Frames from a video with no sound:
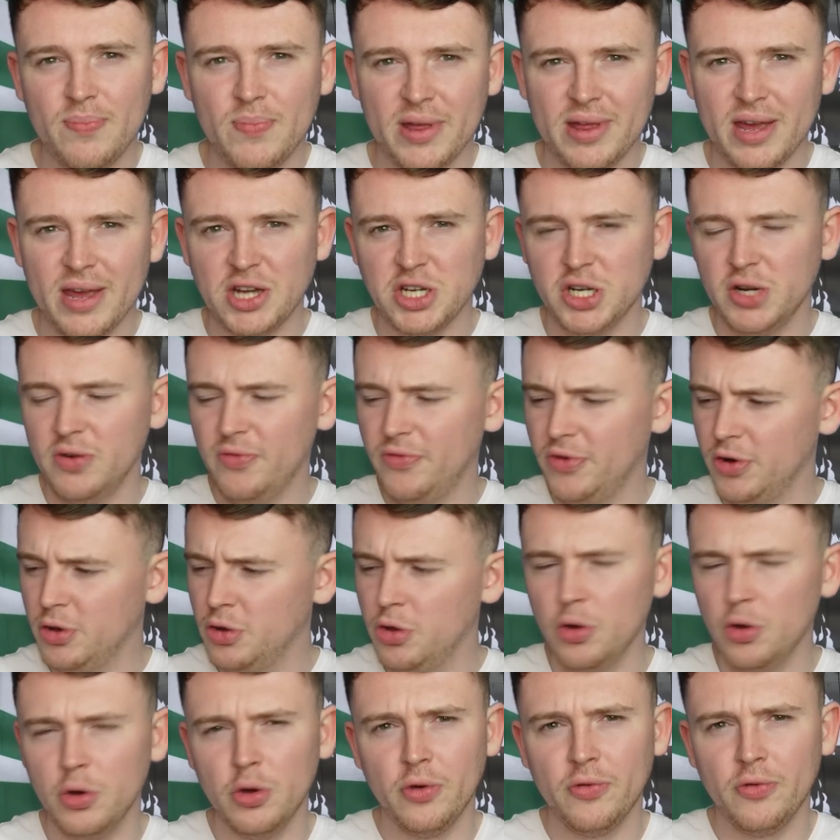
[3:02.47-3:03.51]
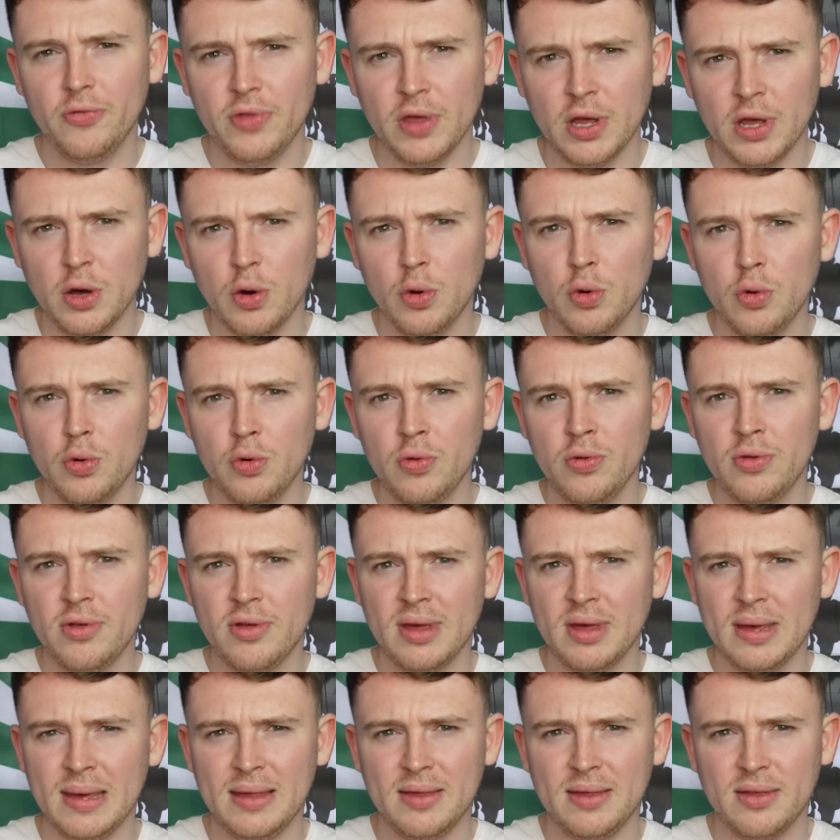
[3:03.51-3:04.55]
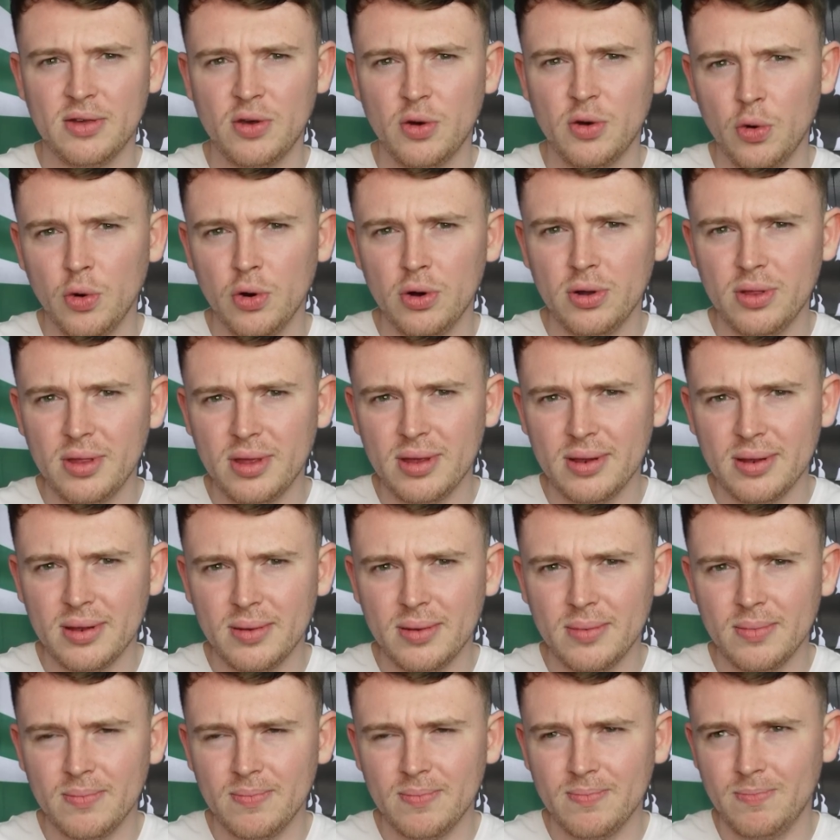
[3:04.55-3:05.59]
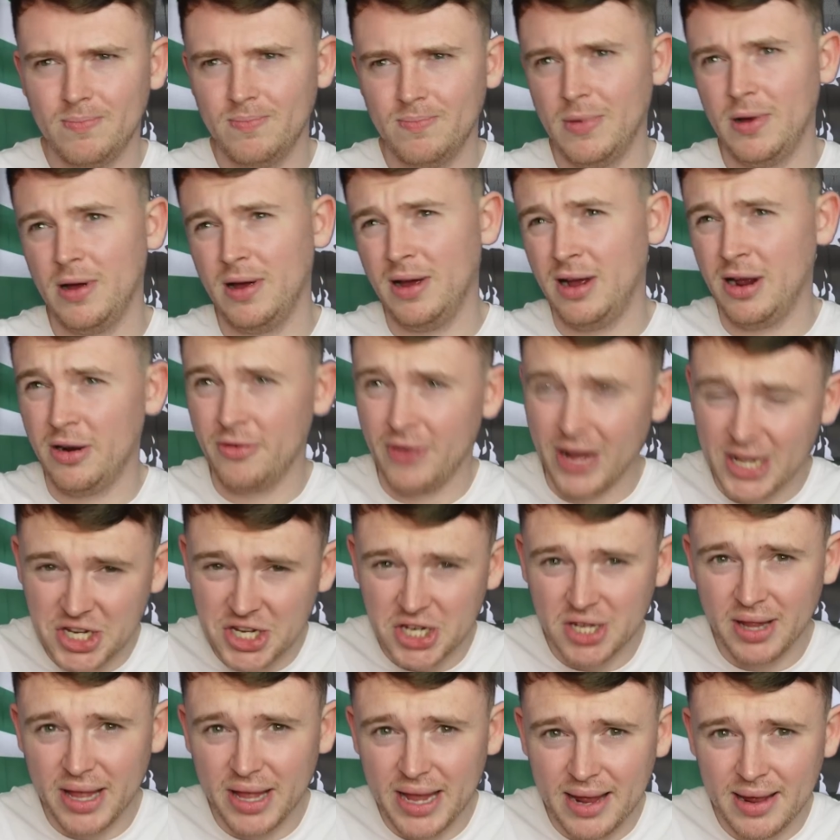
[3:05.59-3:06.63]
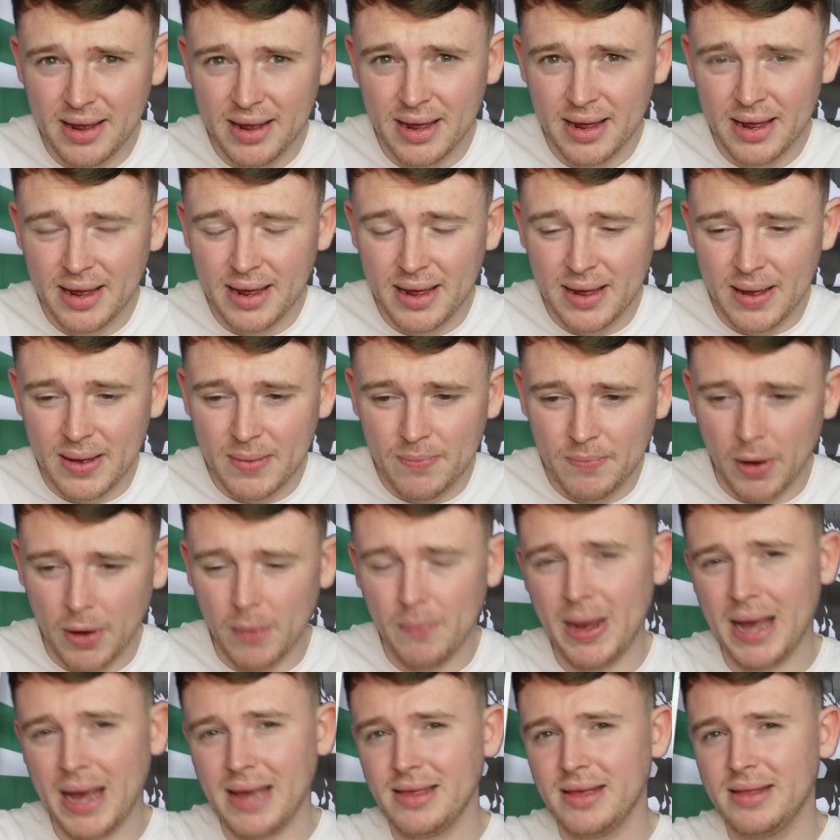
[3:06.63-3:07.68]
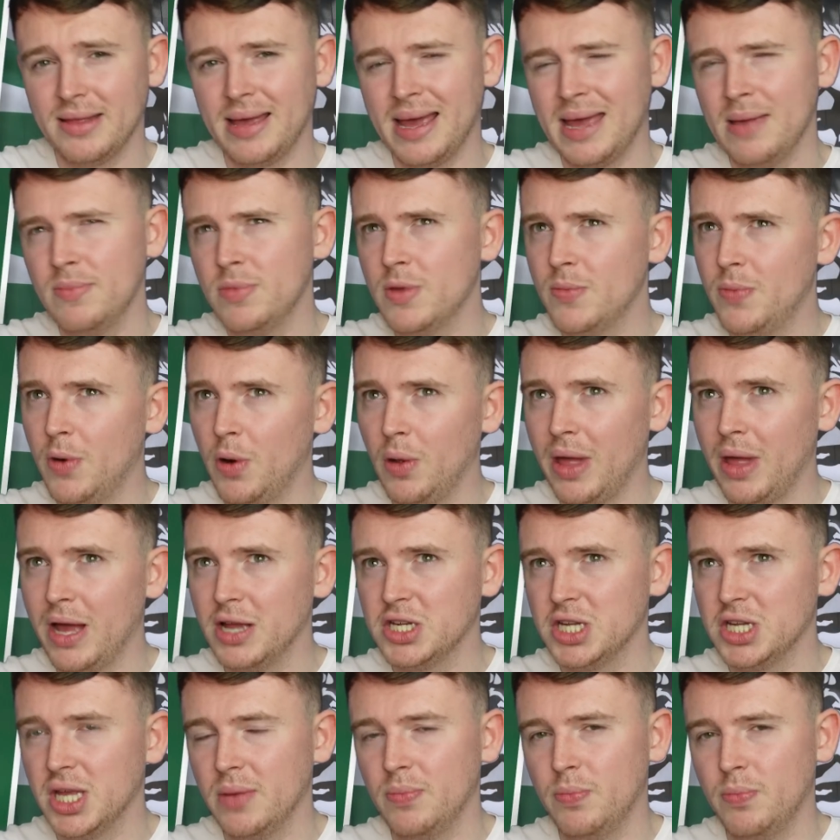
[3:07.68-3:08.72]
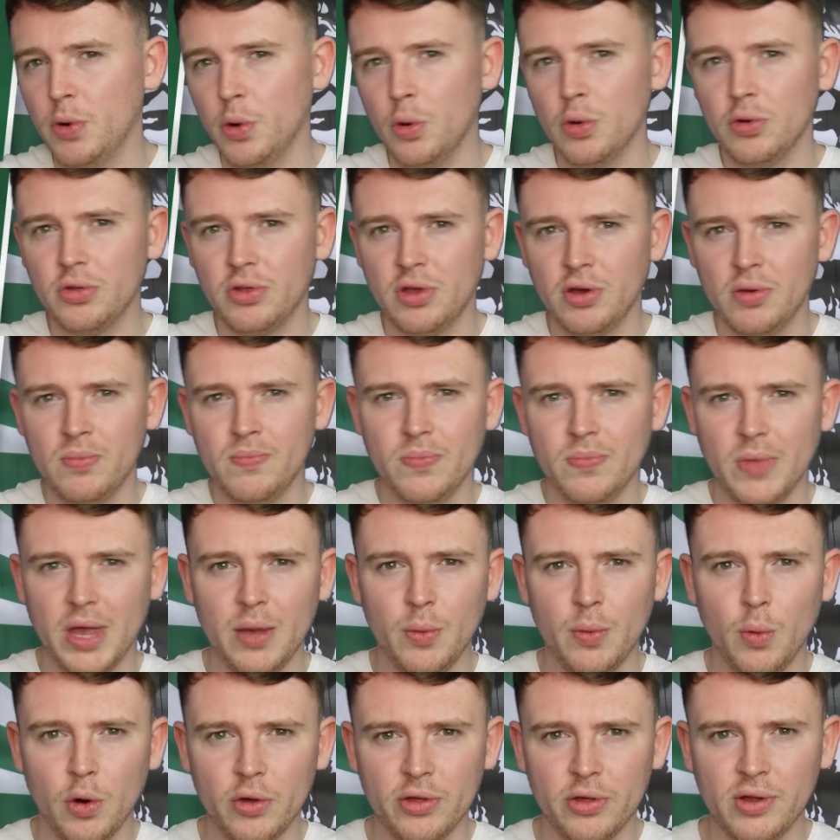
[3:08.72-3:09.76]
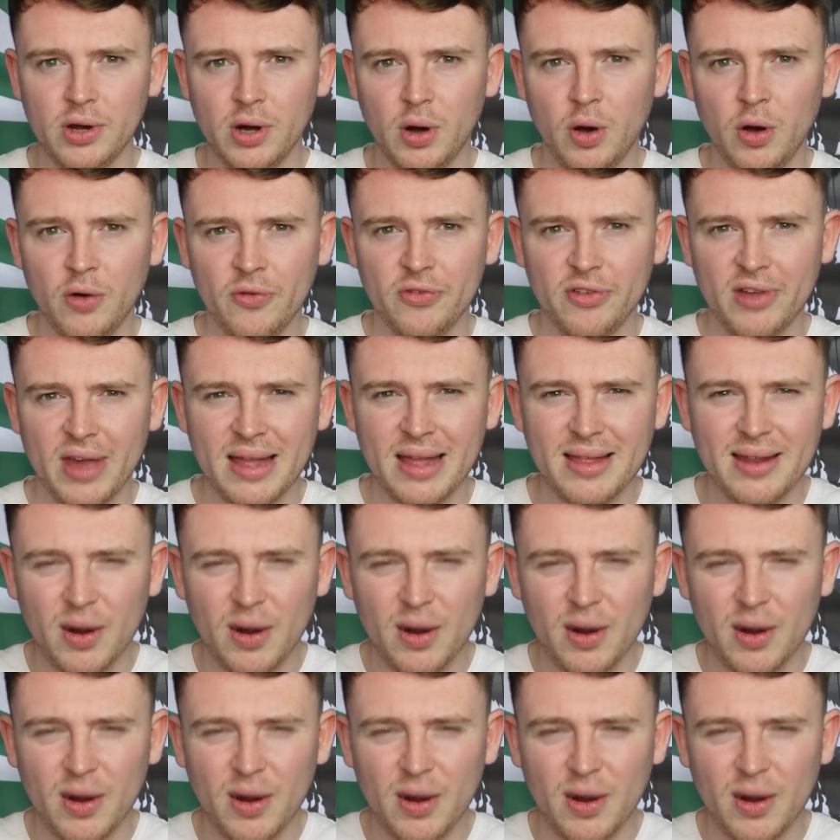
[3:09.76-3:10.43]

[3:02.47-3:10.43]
position for 2 of the goals he scored originally, but by the time the ball actually broke to him, he wasn't offside.